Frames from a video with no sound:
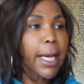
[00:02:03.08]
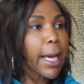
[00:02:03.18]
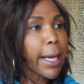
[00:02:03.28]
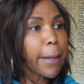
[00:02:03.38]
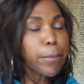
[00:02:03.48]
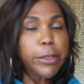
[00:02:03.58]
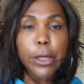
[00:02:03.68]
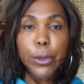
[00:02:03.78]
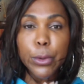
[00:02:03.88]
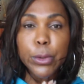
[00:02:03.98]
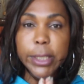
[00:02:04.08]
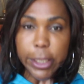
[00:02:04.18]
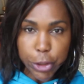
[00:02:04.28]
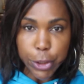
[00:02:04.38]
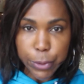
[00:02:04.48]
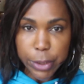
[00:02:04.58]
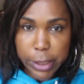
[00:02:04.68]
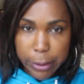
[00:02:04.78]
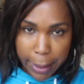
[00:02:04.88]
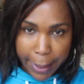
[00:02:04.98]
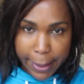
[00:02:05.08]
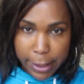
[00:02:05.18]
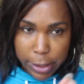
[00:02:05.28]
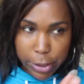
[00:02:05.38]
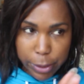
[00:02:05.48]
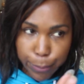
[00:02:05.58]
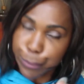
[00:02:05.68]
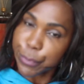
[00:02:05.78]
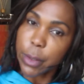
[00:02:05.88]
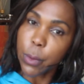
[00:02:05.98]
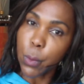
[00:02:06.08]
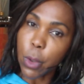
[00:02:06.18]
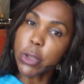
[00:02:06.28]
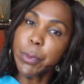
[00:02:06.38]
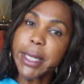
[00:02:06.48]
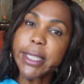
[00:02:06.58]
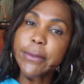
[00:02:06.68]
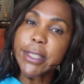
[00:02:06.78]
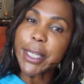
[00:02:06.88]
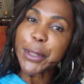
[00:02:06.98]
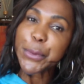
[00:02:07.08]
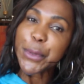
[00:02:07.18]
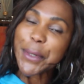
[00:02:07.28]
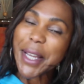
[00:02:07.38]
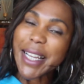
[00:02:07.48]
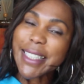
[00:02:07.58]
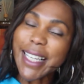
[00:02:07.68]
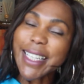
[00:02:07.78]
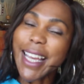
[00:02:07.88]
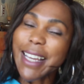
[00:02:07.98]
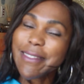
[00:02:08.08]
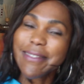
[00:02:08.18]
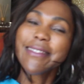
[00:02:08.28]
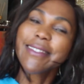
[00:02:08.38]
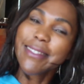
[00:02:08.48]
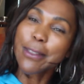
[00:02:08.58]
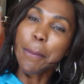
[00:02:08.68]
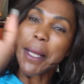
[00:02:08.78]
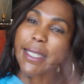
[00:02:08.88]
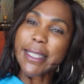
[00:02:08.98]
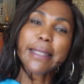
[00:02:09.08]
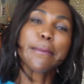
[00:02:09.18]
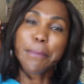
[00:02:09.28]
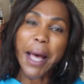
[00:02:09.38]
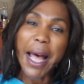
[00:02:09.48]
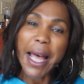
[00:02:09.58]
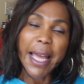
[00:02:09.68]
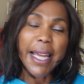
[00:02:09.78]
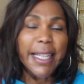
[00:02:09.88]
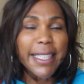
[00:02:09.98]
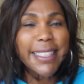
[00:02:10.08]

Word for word: Um, so stay tuned and watch my next video. Okay, take care. God bless. Bye.